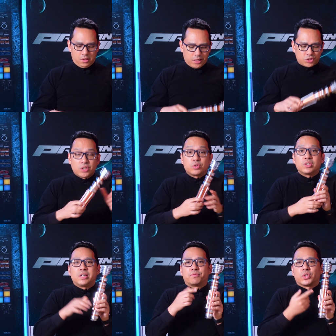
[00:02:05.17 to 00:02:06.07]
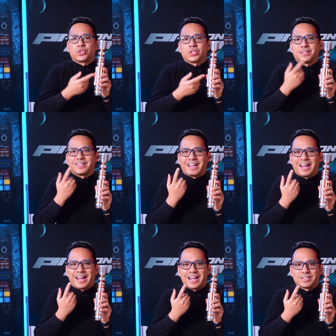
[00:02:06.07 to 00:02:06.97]
It's generally a version
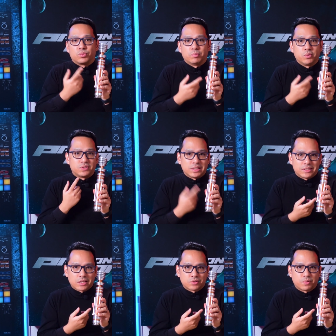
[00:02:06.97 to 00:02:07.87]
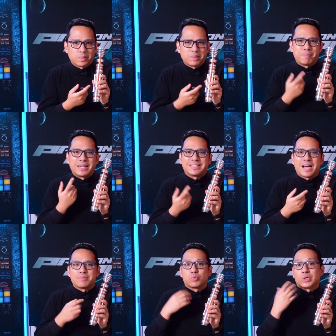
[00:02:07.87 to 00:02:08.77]
that has removed details from it, many
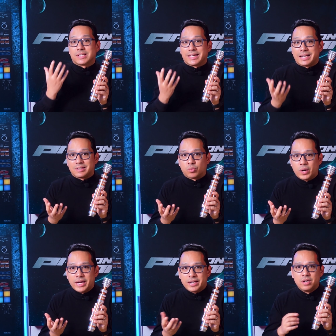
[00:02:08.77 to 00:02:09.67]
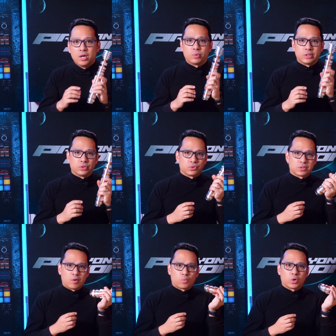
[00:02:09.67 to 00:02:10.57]
times ones that get in the way when you do
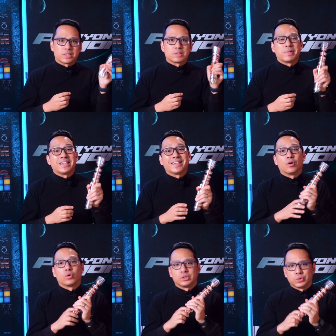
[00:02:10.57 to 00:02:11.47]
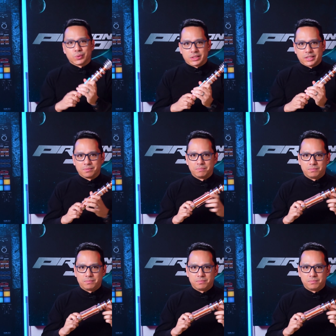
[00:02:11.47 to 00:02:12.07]
stunt work, spinning, or dueling.